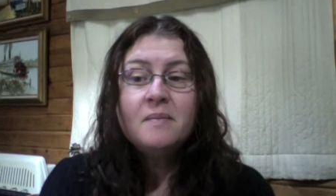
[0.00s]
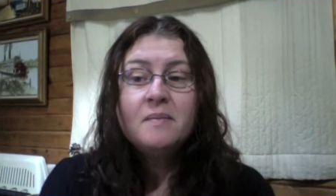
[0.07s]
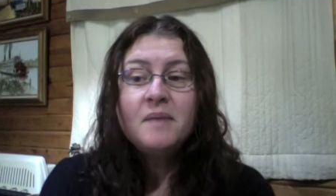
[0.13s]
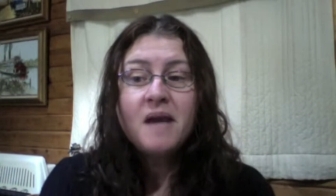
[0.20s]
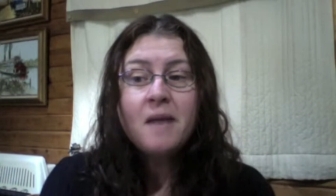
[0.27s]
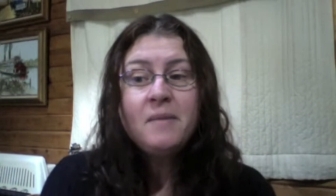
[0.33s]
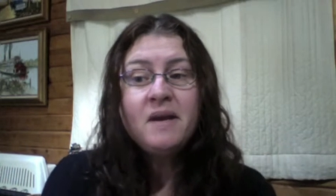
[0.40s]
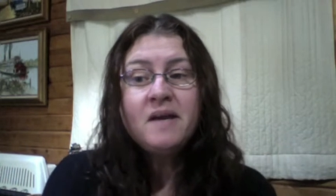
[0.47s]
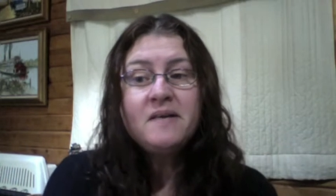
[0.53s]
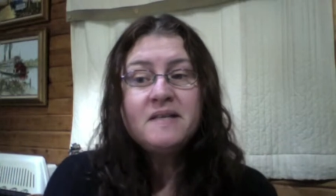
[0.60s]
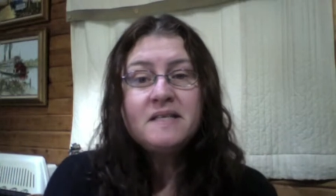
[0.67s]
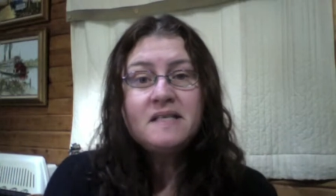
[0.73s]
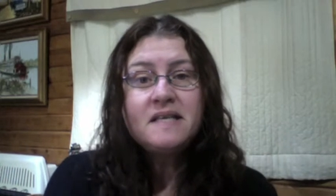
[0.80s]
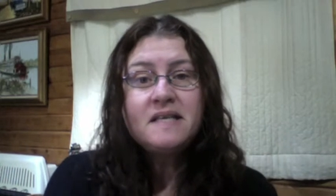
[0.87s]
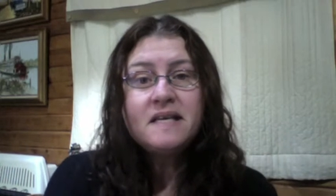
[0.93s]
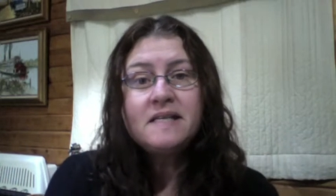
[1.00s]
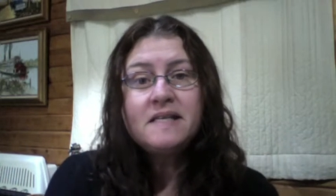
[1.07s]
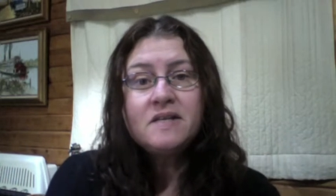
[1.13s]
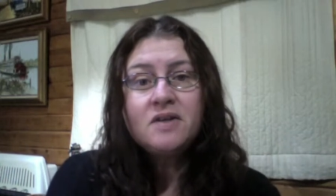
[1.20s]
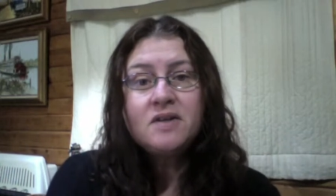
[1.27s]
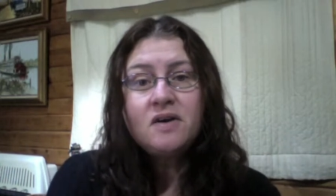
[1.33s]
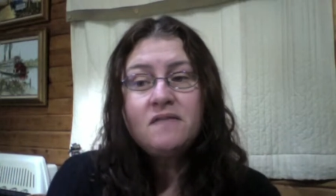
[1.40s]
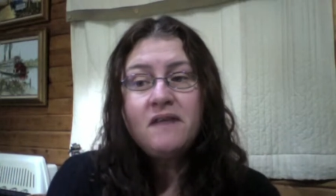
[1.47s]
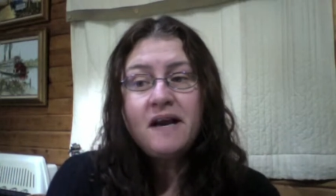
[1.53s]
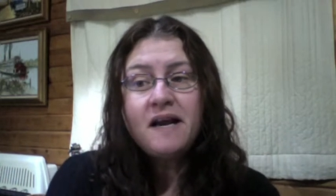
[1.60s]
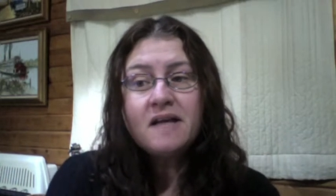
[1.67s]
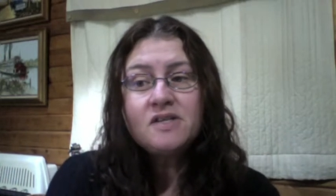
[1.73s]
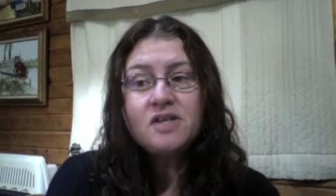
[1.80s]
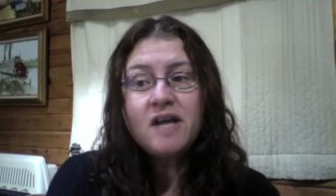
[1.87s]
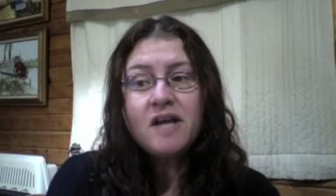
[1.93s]
Becoming a ISTE certified
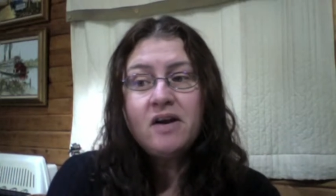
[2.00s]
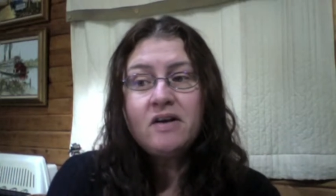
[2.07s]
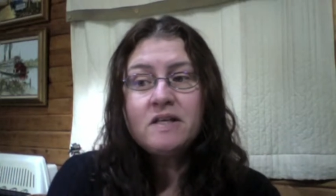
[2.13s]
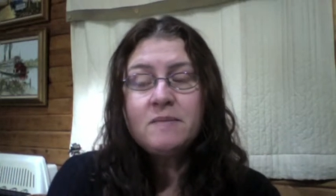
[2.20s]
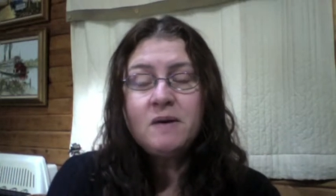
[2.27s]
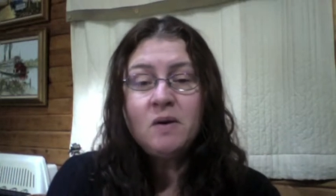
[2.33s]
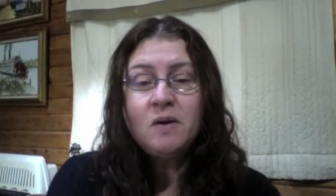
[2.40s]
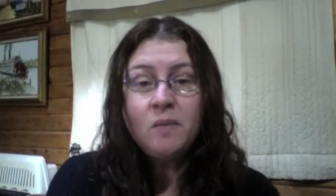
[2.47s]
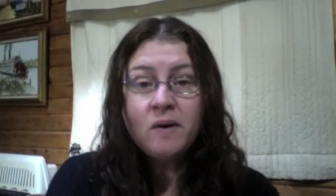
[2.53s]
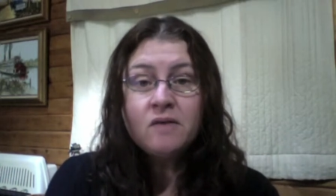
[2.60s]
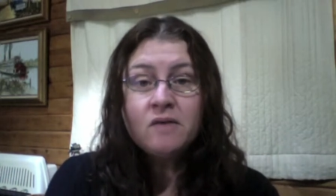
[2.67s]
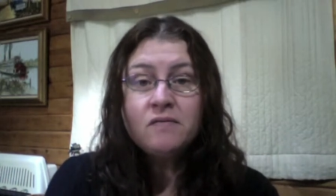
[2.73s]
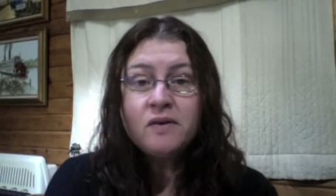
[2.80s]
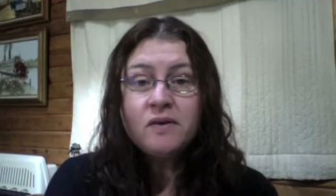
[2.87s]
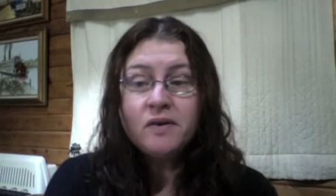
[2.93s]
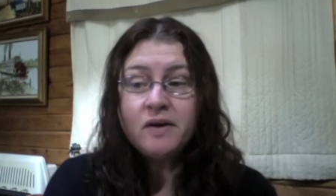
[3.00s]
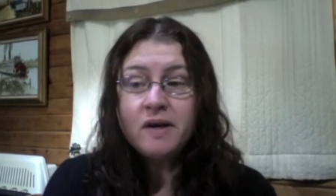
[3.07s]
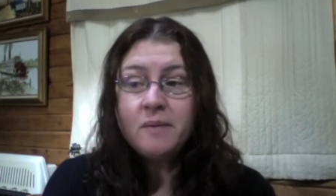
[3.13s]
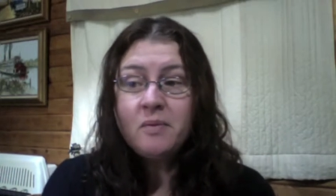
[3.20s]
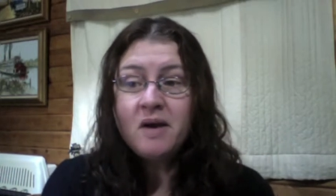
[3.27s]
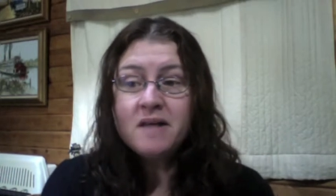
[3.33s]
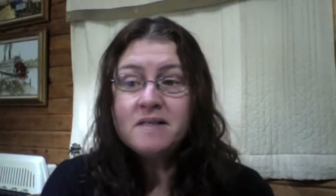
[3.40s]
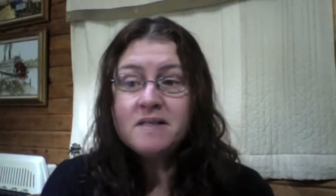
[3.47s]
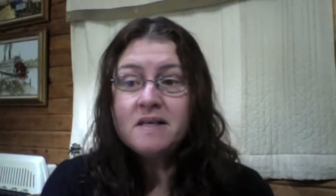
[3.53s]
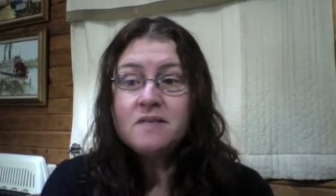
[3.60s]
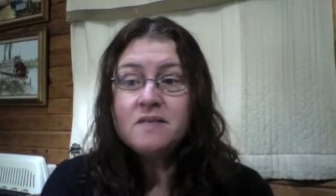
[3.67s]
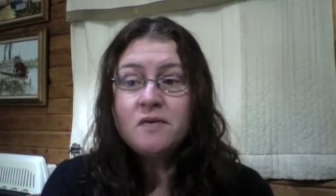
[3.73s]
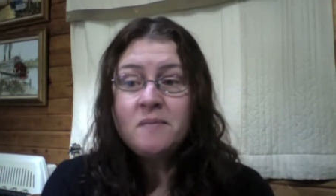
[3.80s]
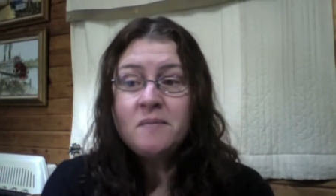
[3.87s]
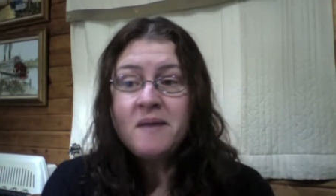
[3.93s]
educator has been a wonderful learning
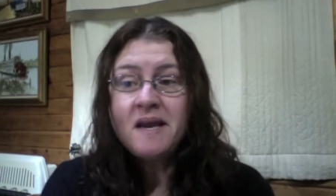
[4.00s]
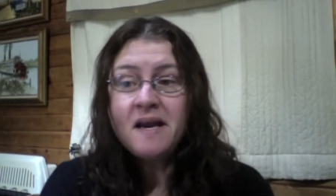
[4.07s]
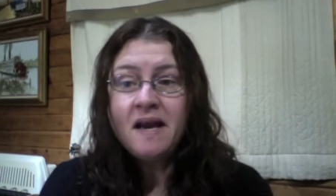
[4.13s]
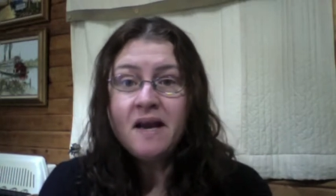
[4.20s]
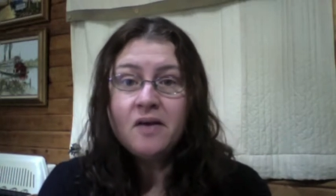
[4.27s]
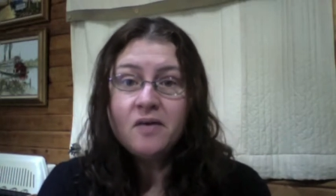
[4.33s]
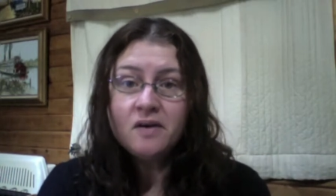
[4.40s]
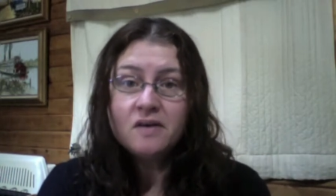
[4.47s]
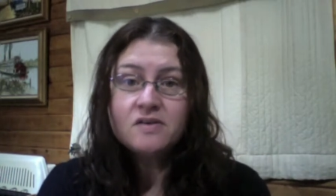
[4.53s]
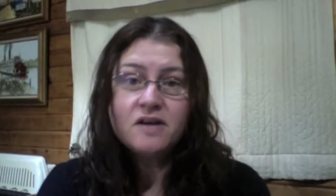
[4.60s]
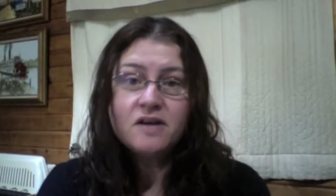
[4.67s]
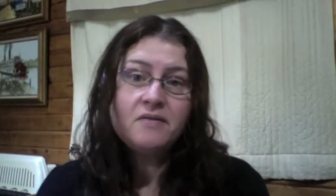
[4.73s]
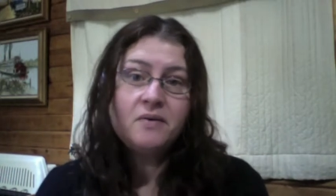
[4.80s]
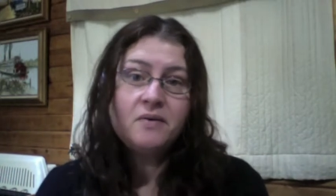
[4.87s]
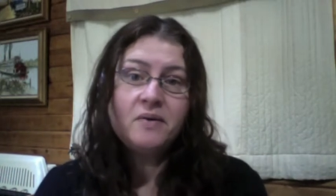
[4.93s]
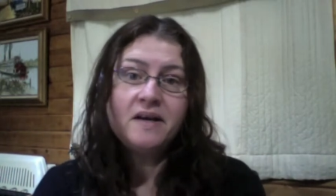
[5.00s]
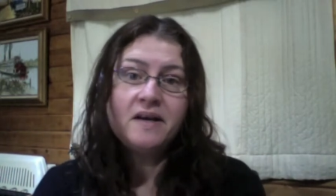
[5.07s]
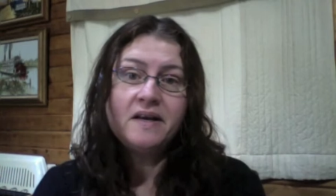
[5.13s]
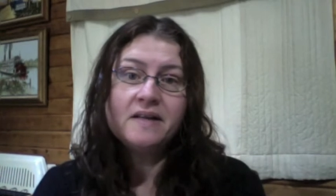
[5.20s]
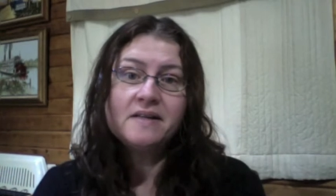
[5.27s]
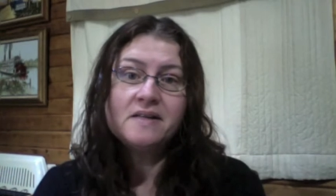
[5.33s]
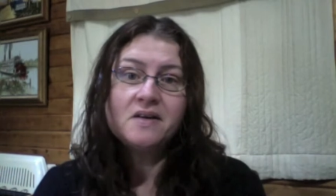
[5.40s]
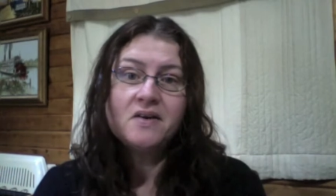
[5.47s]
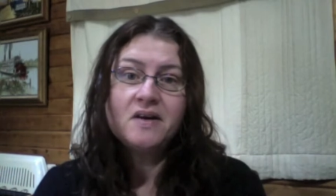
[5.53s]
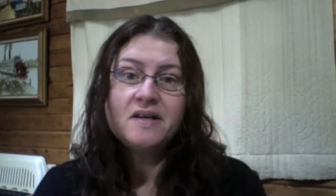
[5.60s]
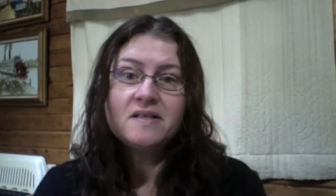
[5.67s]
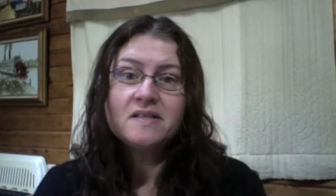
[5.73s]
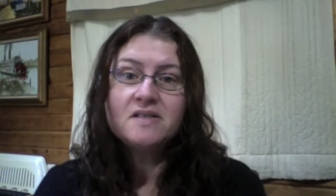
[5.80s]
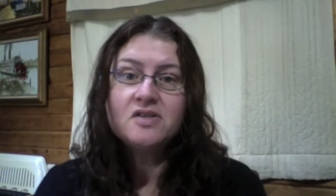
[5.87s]
process for me, and I encourage everyone to consider it.